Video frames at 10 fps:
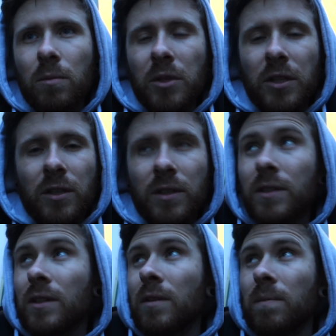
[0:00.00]

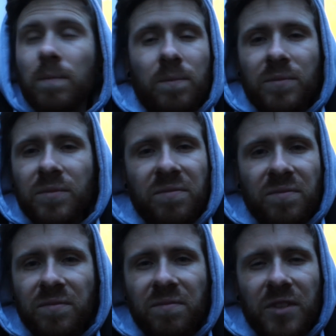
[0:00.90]
because um,
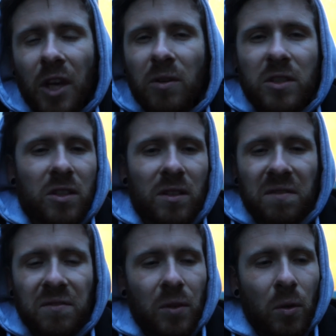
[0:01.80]
there was just
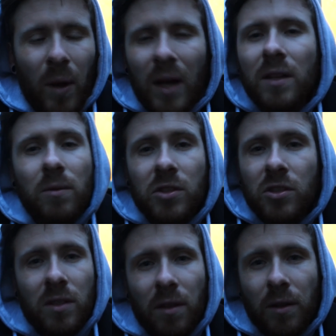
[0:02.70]
for a while there was
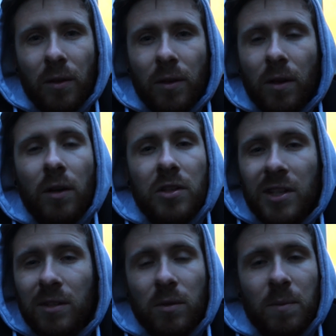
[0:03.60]
just nothing going on.
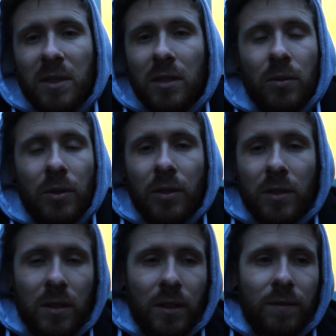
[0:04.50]
Jess was busy doing her
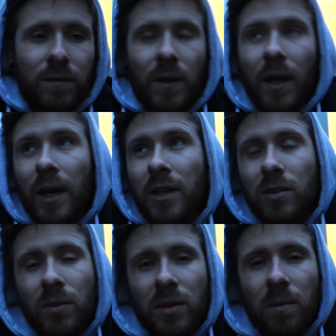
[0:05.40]
stuff, and I had to
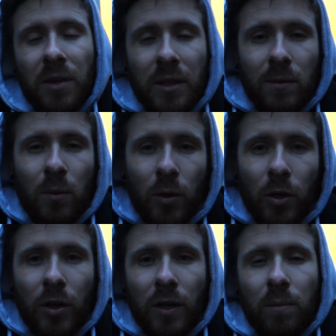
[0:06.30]
do some things for
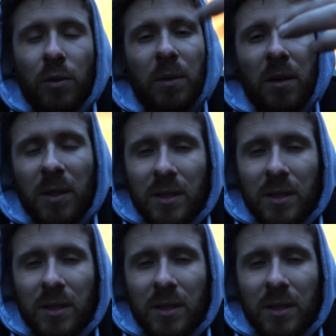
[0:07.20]
work and prepare my